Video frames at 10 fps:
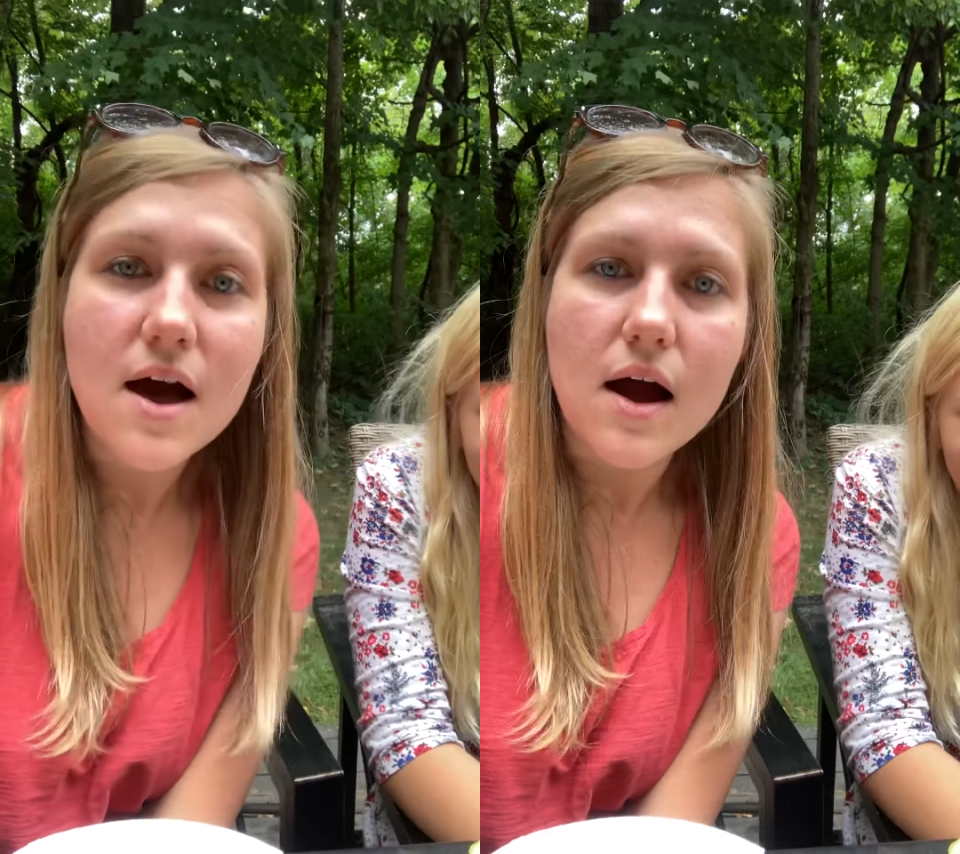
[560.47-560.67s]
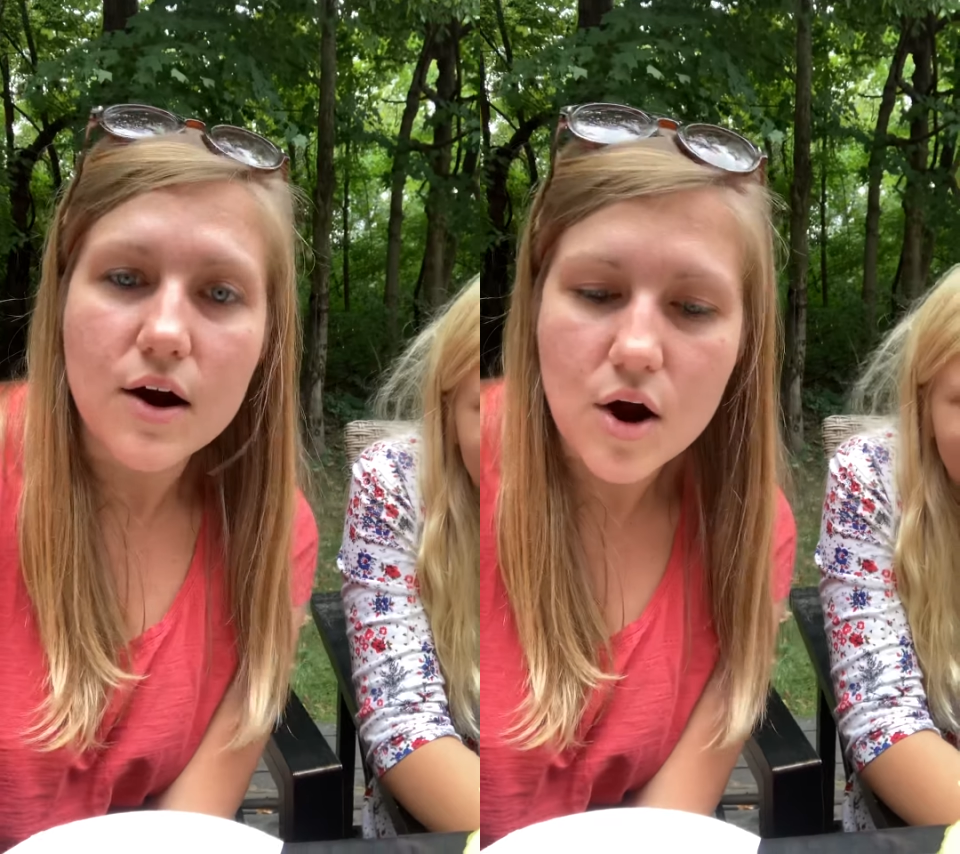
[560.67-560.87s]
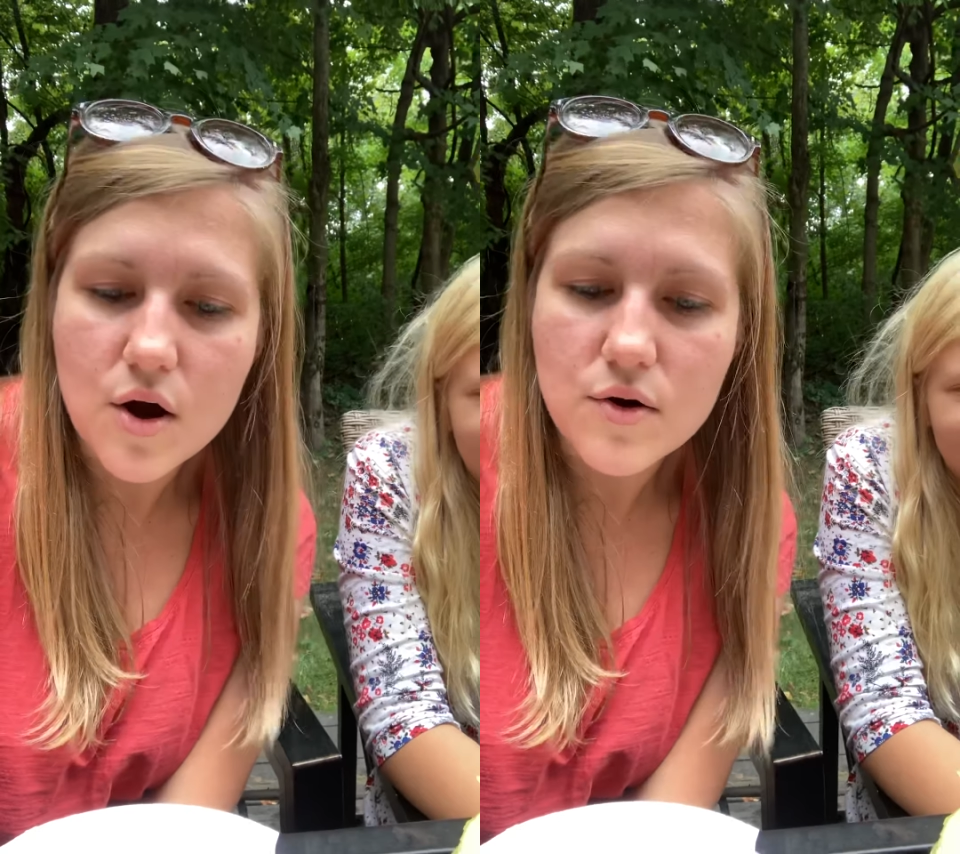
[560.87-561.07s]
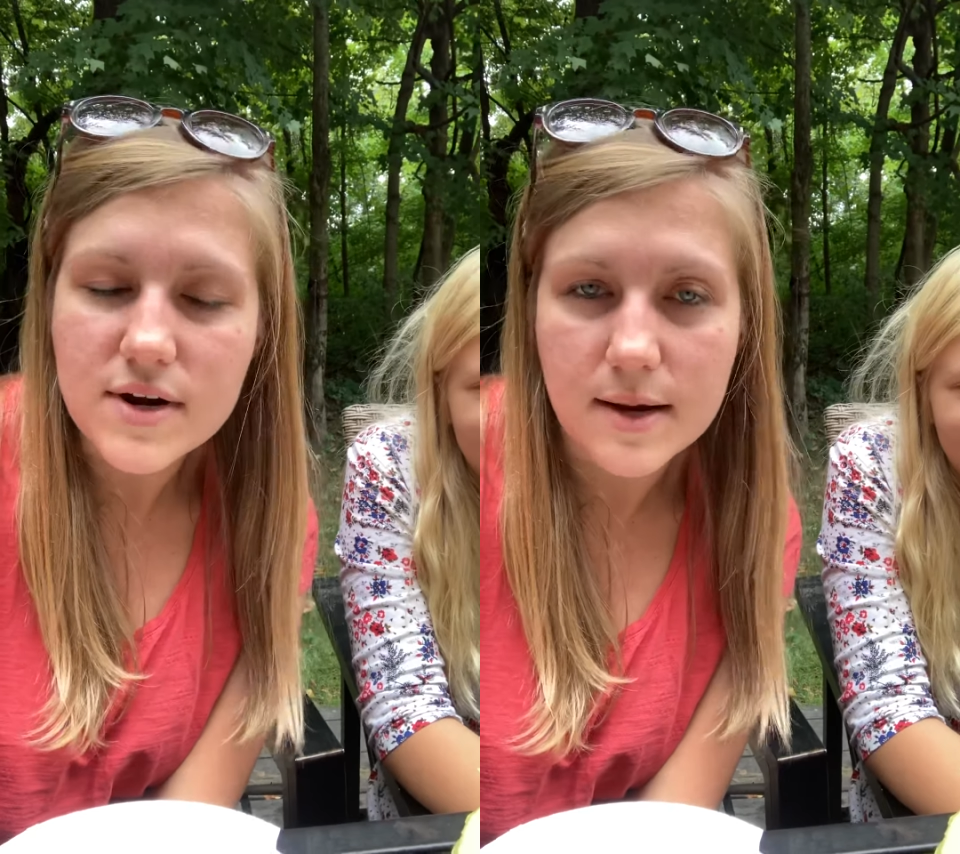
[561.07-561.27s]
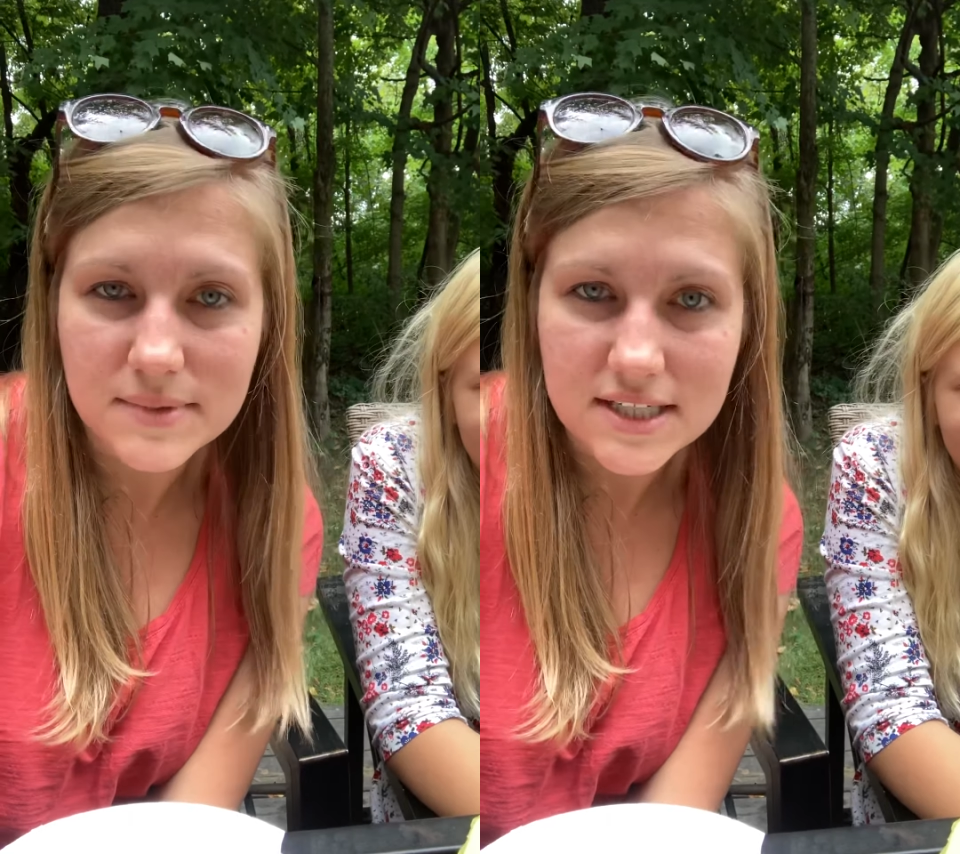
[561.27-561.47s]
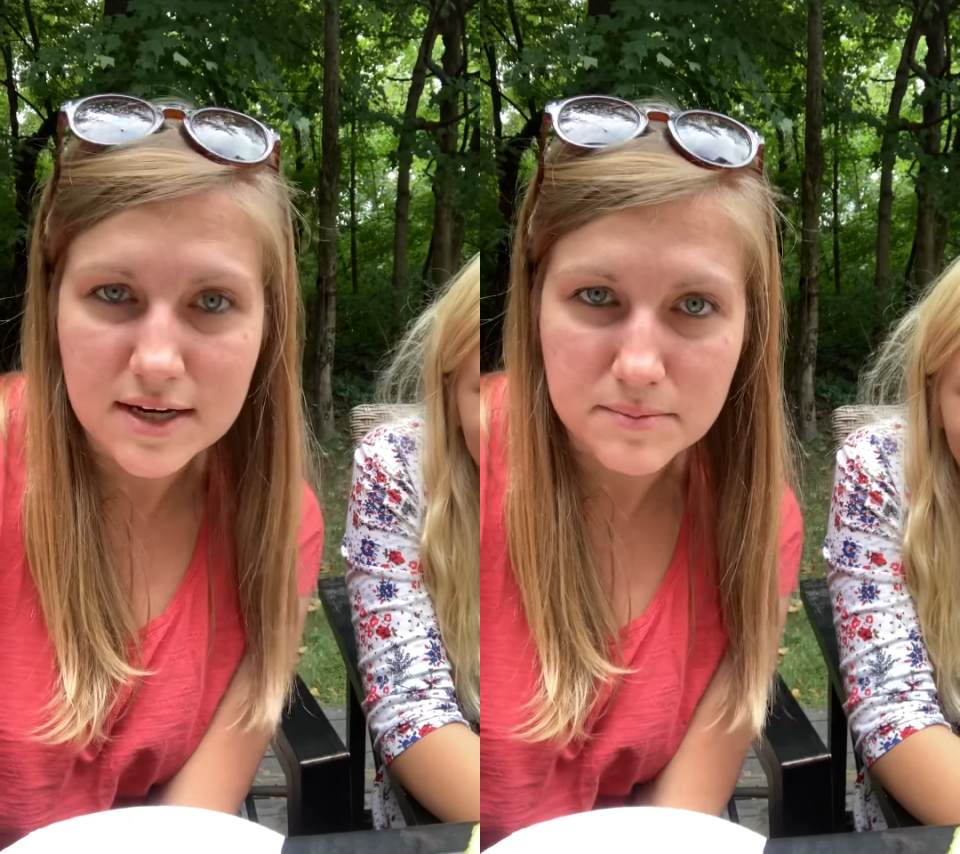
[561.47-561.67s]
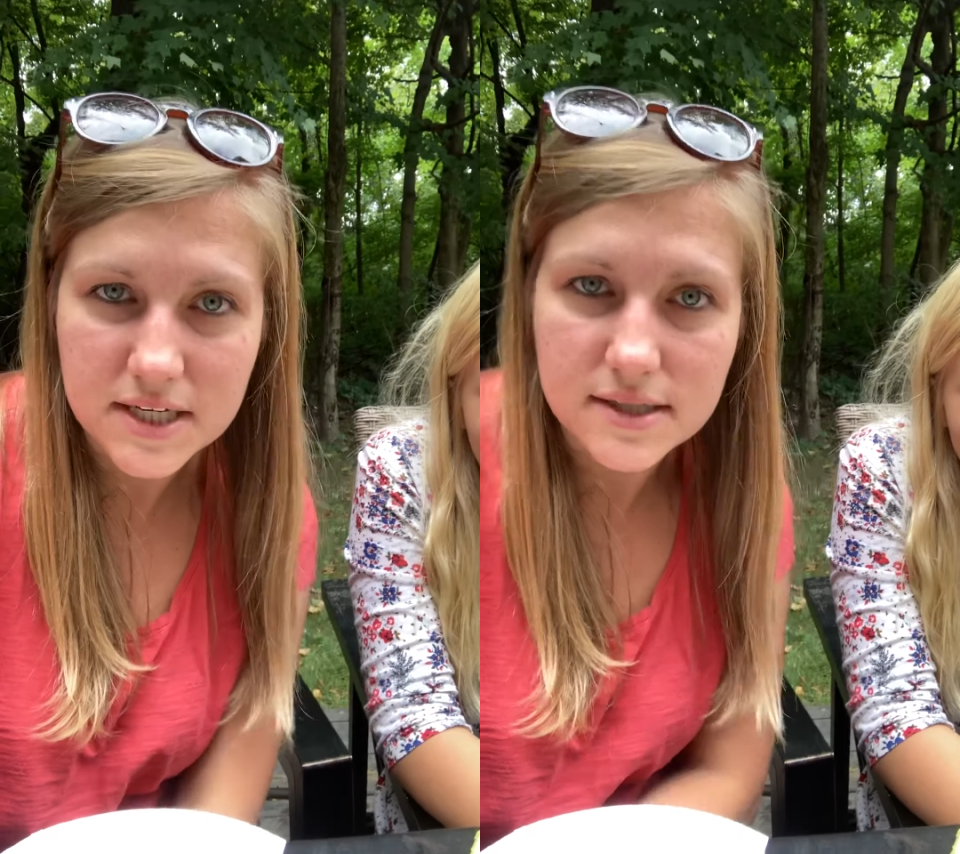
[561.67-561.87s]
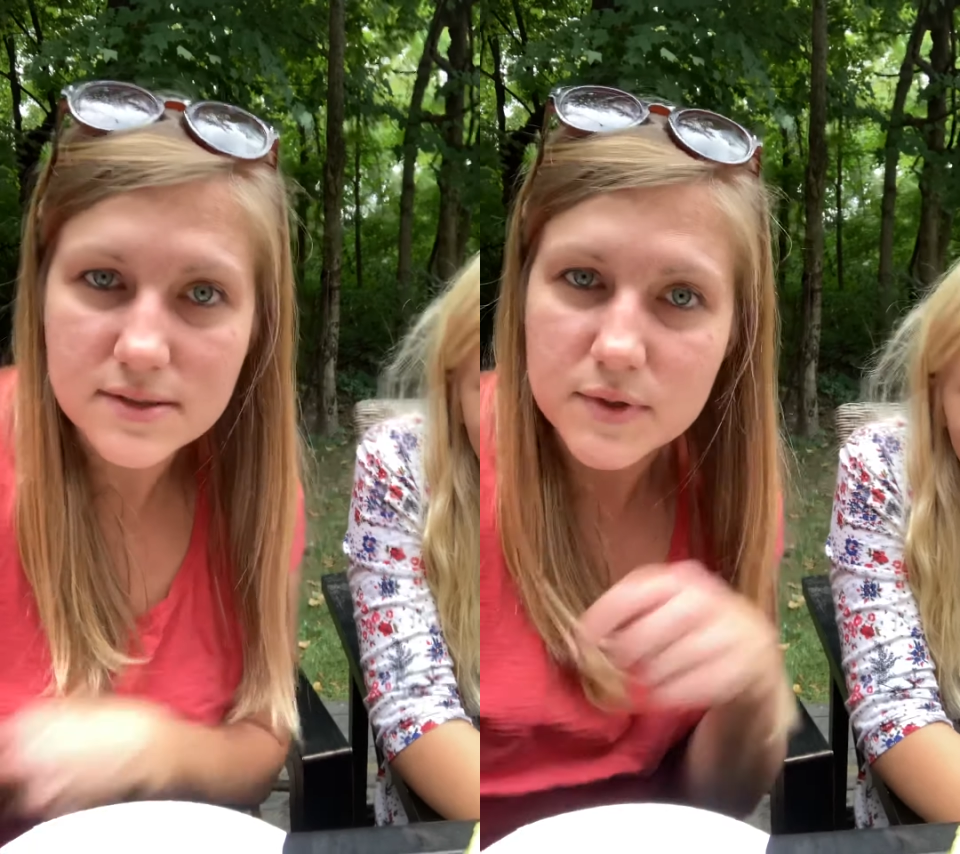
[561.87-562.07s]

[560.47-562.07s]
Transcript: our own Humpty Dumpties